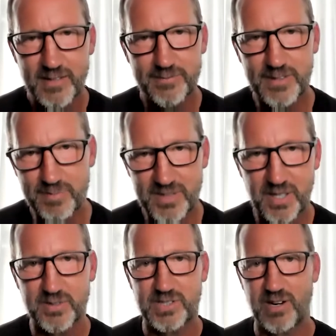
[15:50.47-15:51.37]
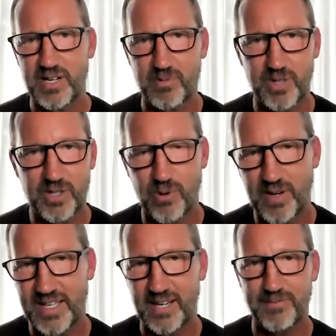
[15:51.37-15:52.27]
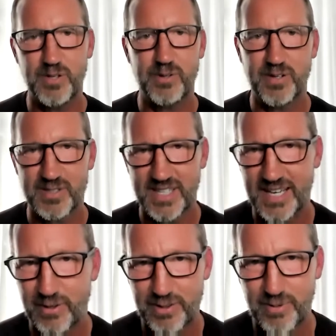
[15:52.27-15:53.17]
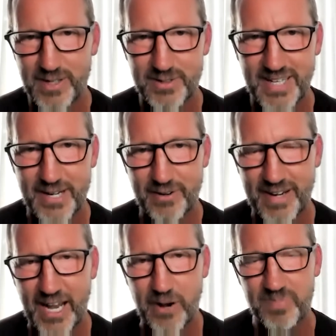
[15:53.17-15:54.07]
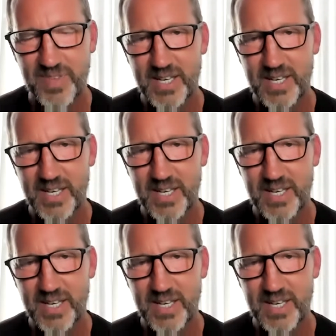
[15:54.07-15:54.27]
flipped on started recording and a few years later three years later now